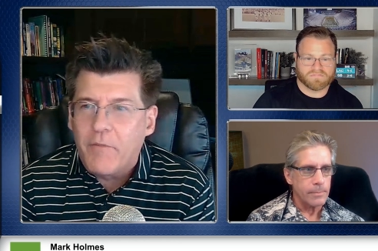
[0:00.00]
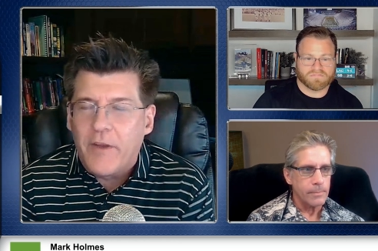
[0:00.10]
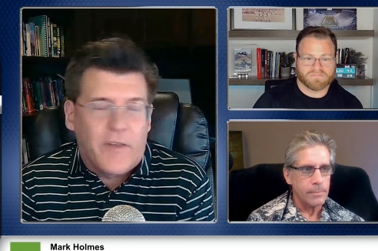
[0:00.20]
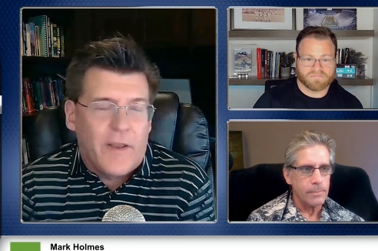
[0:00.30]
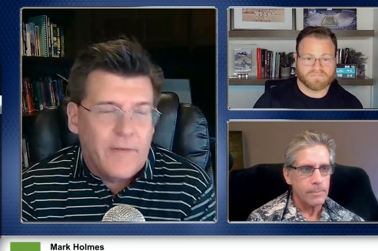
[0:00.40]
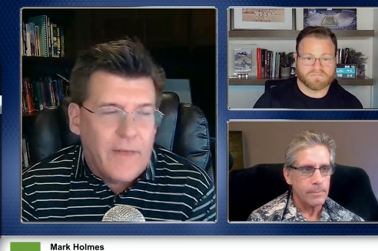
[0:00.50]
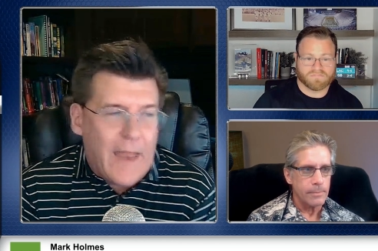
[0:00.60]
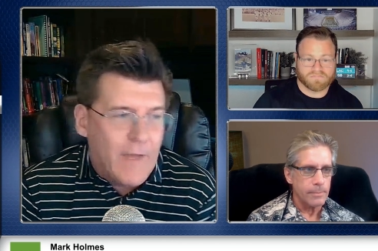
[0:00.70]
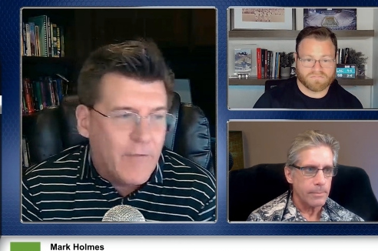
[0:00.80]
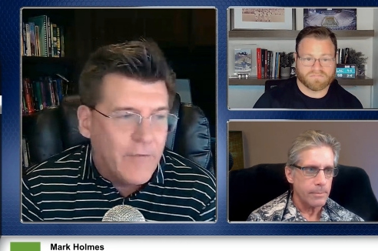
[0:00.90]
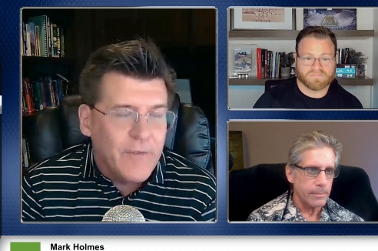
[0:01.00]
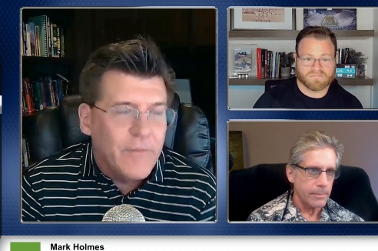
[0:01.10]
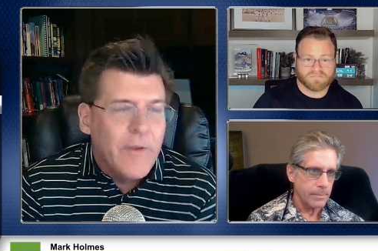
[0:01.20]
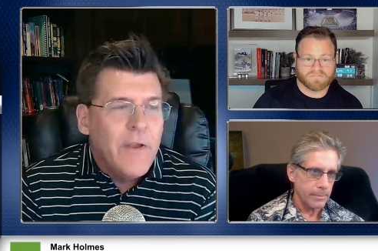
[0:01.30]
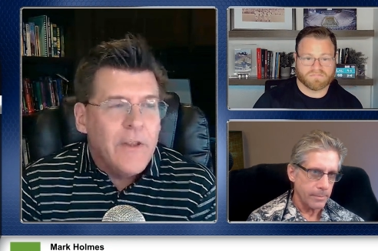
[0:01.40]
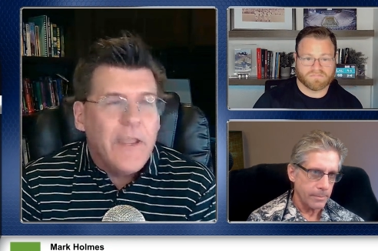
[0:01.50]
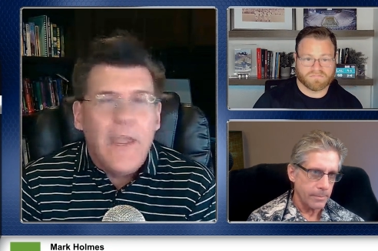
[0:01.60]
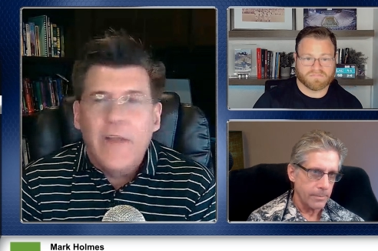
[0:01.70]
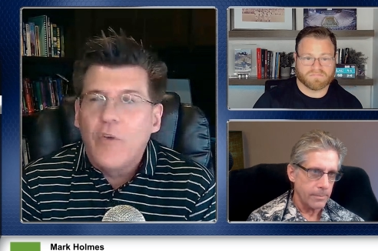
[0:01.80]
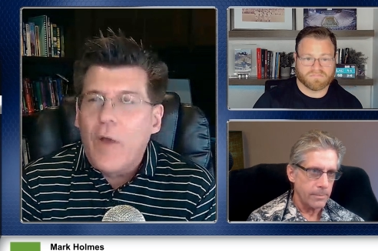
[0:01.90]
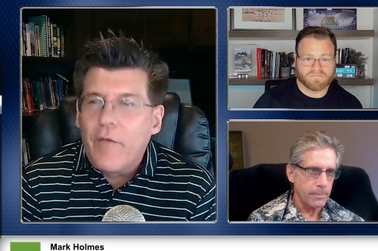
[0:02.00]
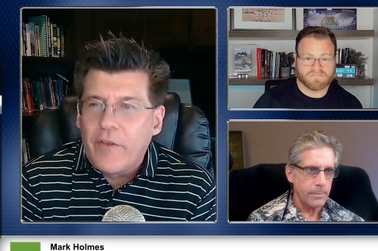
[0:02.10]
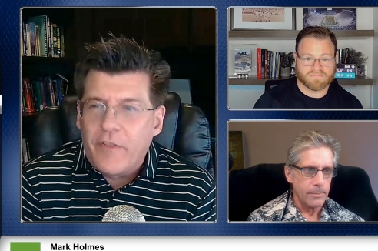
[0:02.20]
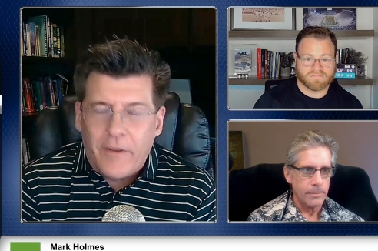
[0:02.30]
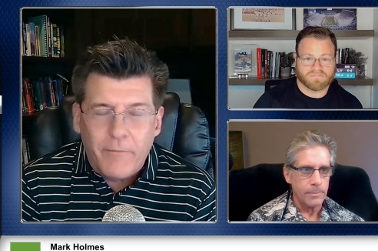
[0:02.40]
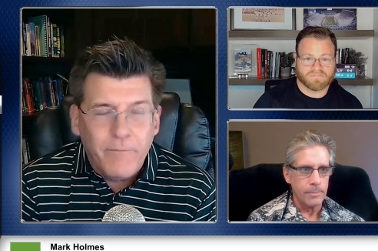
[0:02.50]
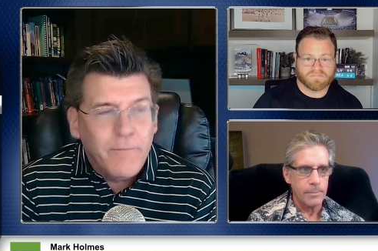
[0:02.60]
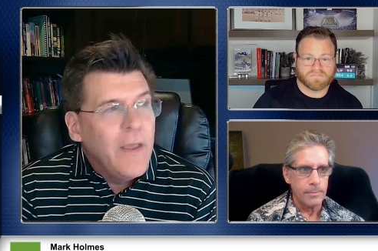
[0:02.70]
Speaker 1: I just eh, haven't. You, you can't do everything.